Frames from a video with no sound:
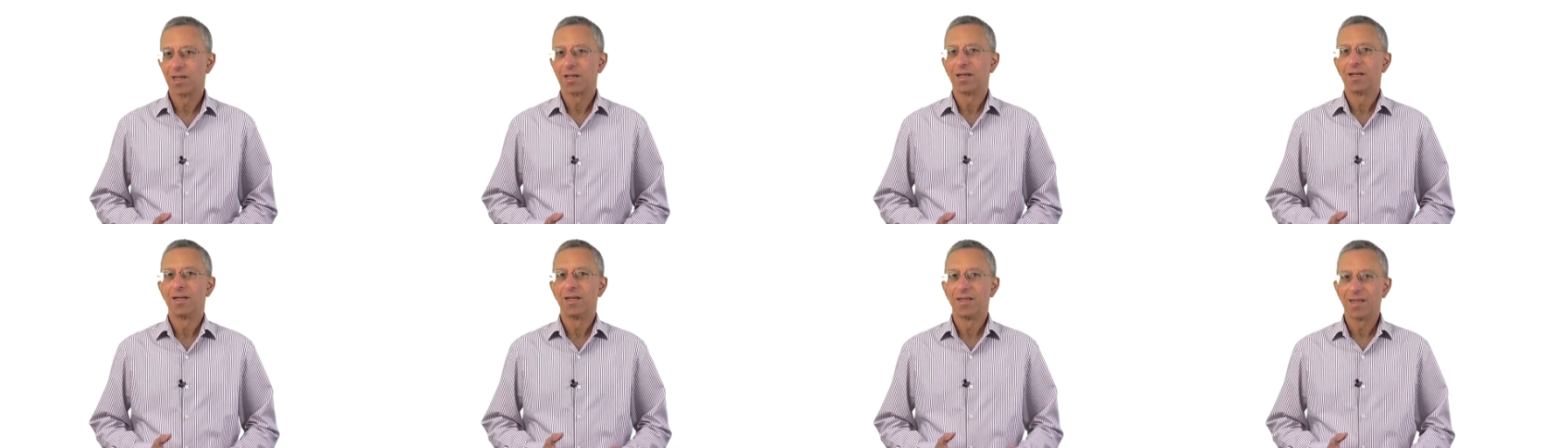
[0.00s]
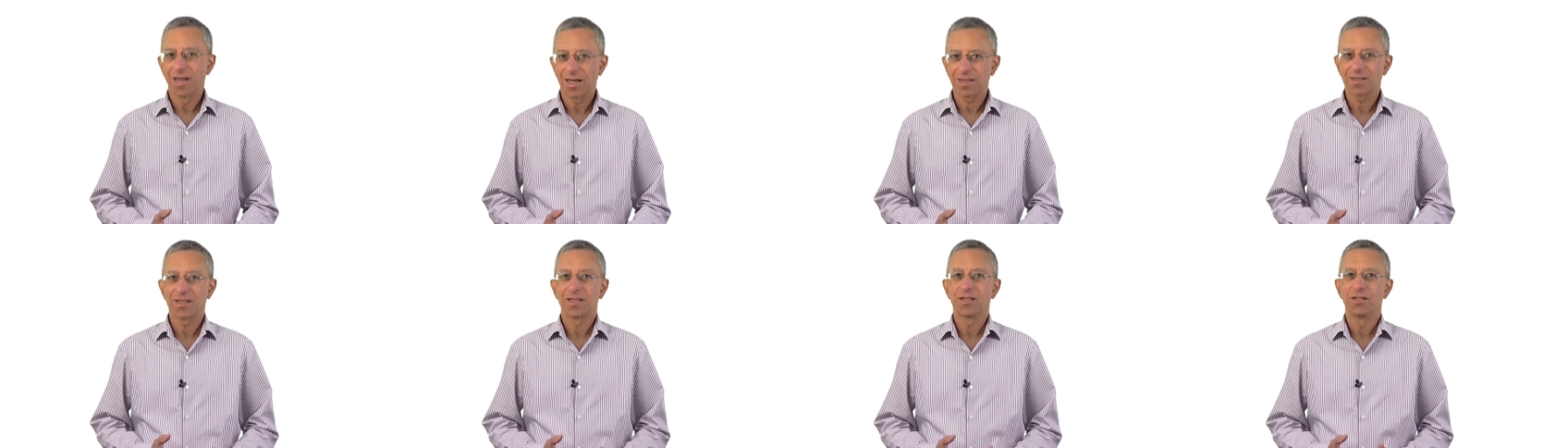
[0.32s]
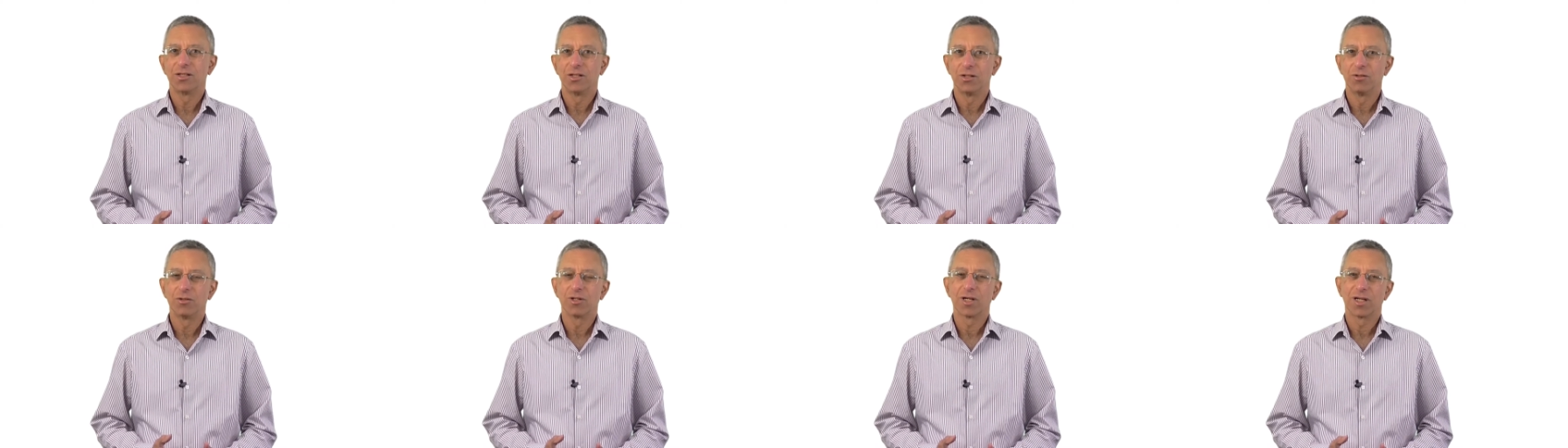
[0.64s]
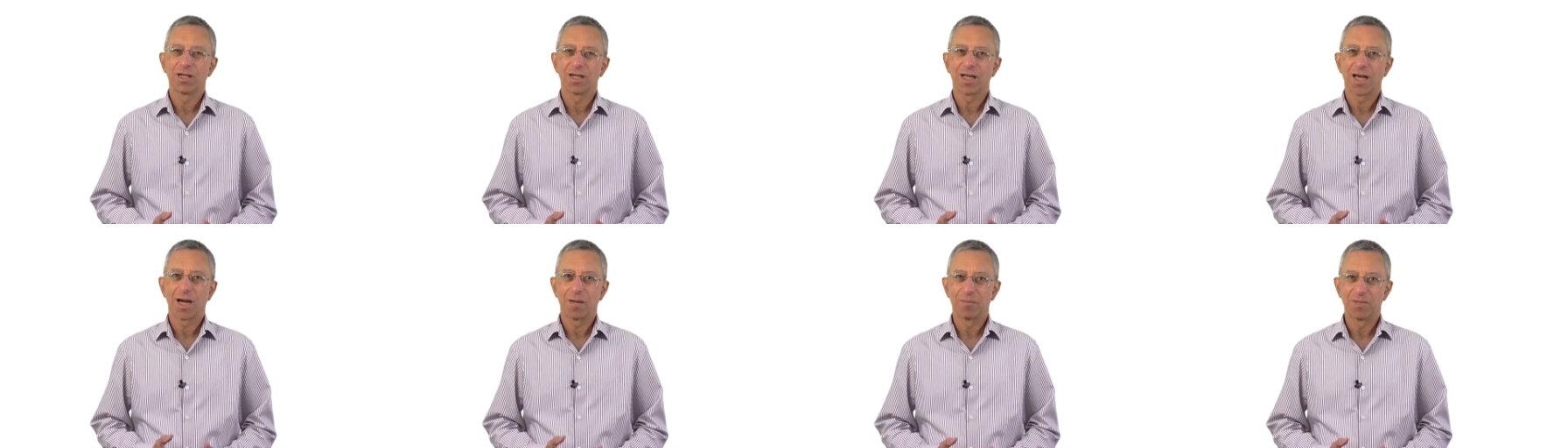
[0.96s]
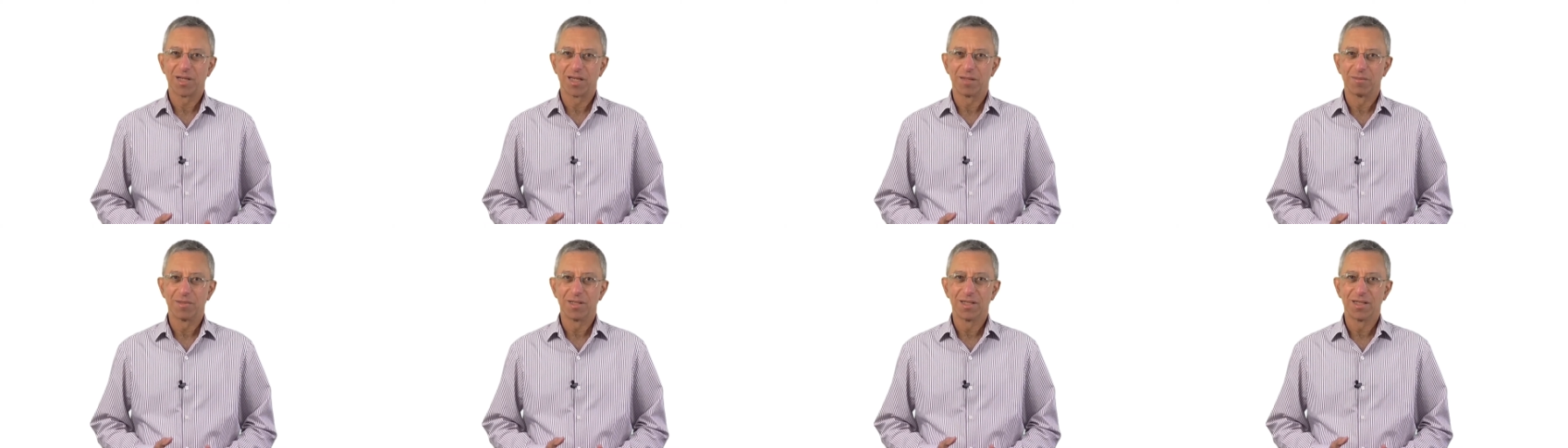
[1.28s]
nothing new can come
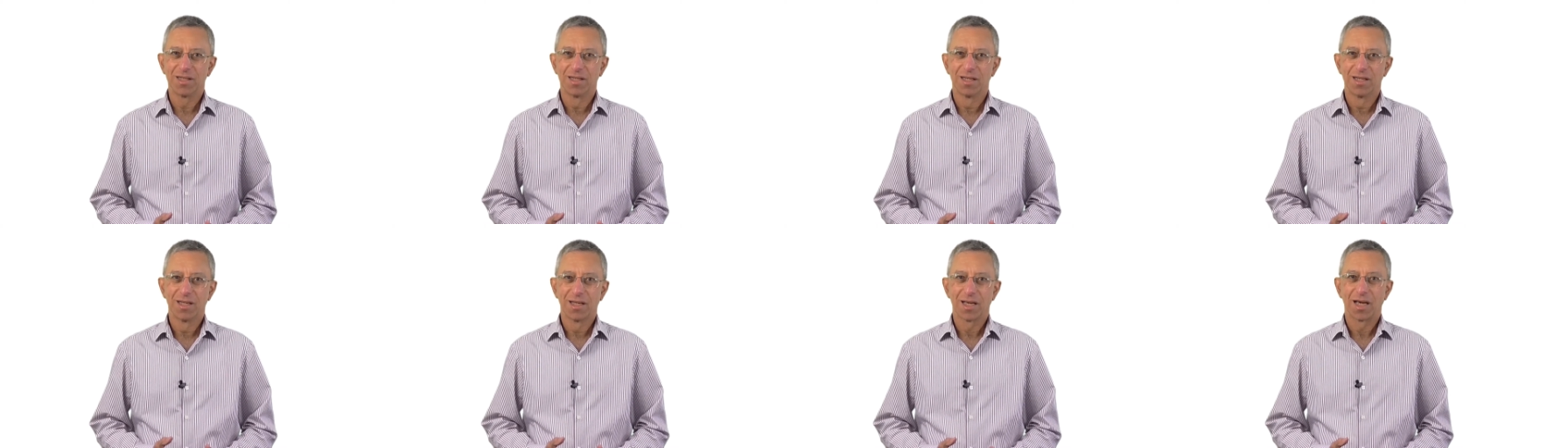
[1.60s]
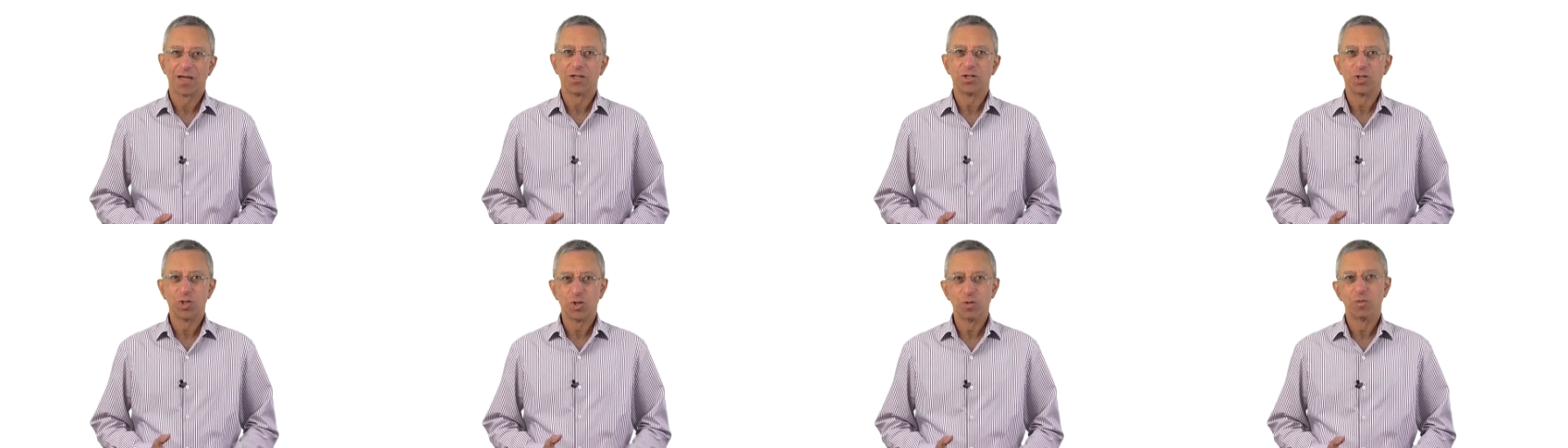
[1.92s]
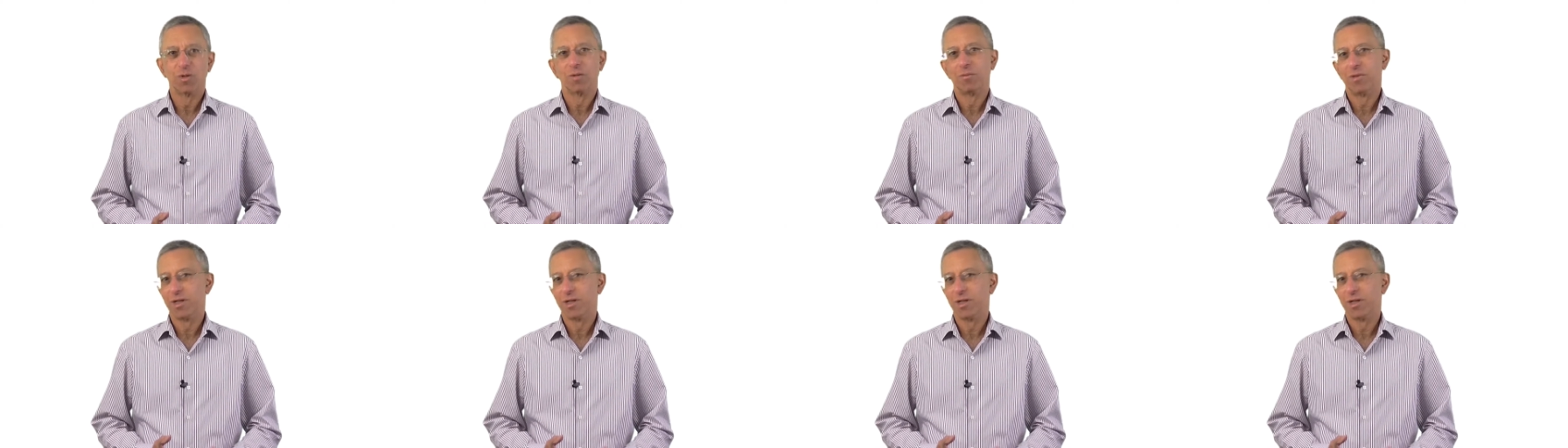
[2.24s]
in, and you will